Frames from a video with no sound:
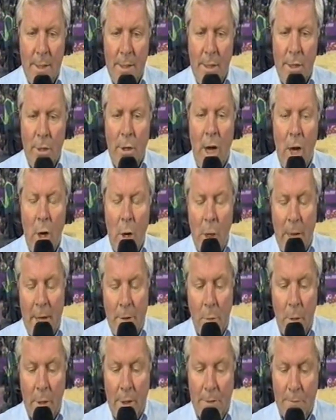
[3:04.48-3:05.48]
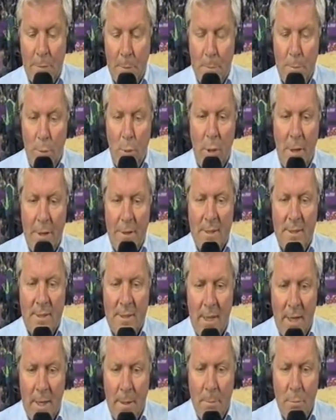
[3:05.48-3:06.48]
you know, all I wanted from Paula this
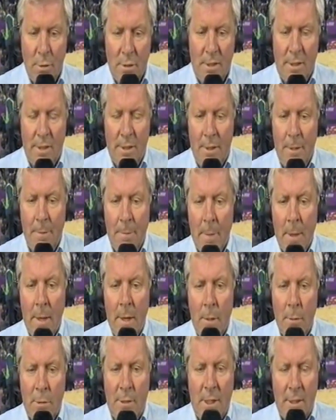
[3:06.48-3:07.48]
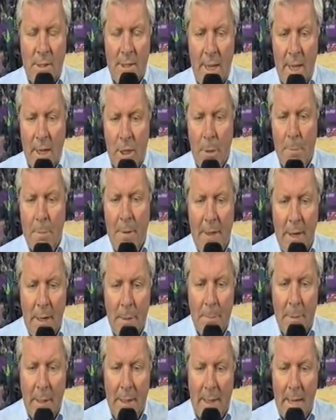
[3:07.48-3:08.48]
time was to, was to see her come to the
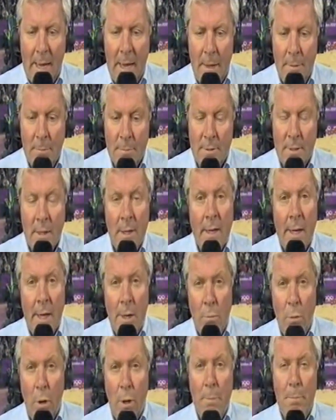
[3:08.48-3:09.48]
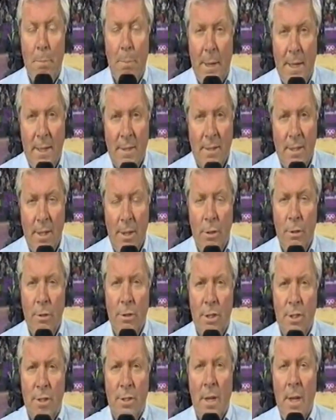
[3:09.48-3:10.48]
Olympic Games in one piece, you know, and
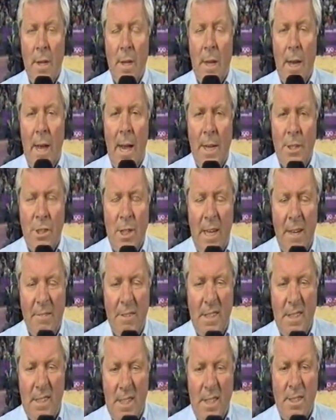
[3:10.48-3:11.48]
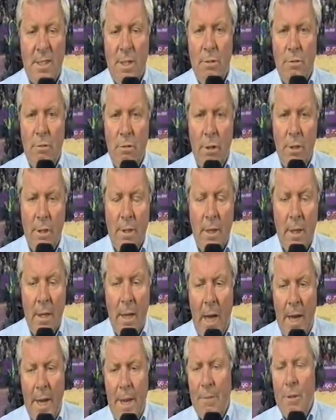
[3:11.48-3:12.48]
just actually have a decent run.
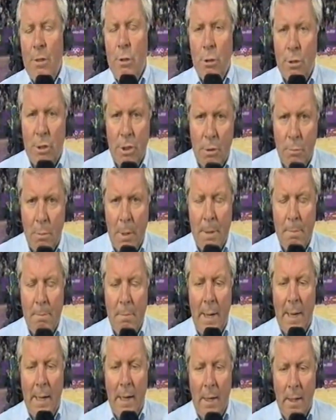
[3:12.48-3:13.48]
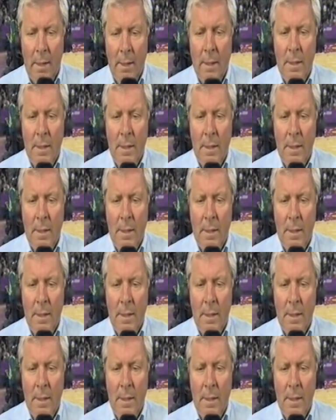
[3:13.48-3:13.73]
I never thought she could win a medal